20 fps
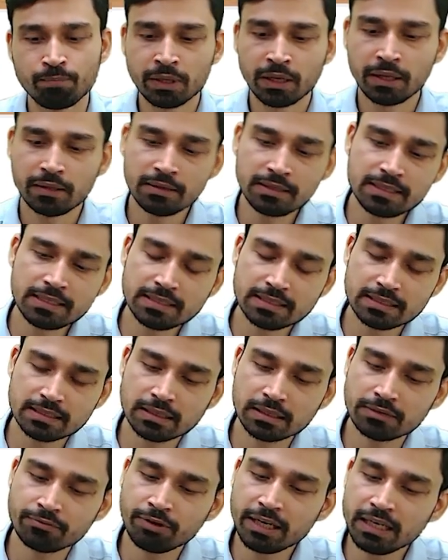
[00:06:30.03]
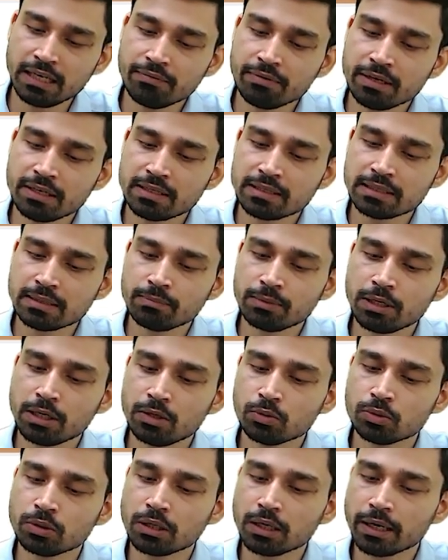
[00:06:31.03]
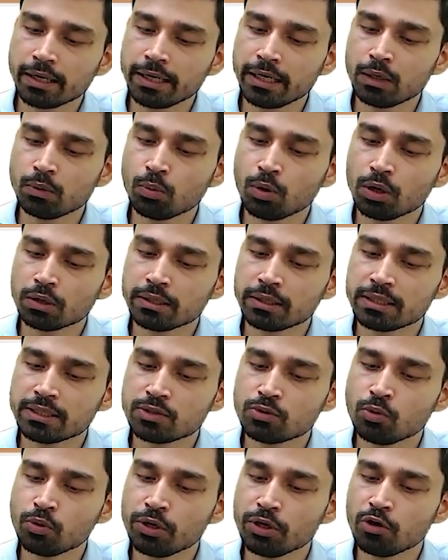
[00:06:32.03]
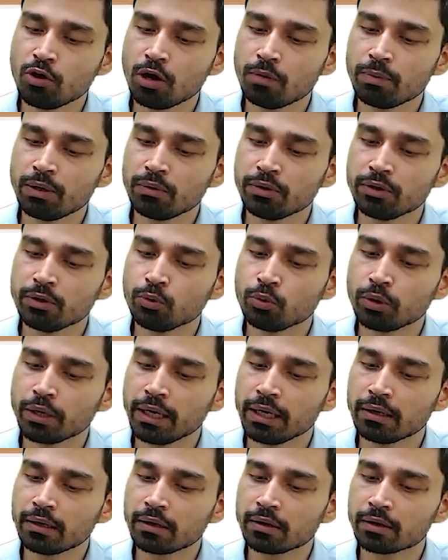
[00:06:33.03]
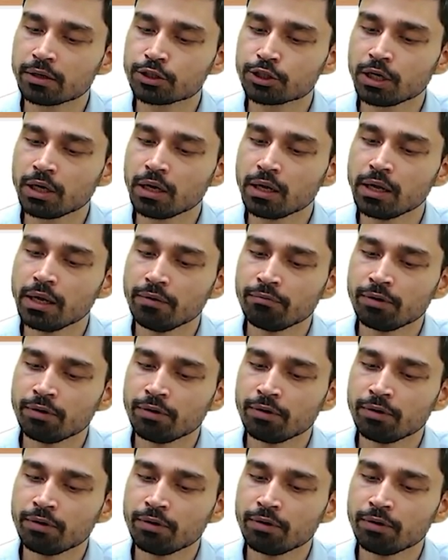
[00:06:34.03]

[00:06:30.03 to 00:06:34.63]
This is very, very similar to the current war that is going on between Ukraine and Russia,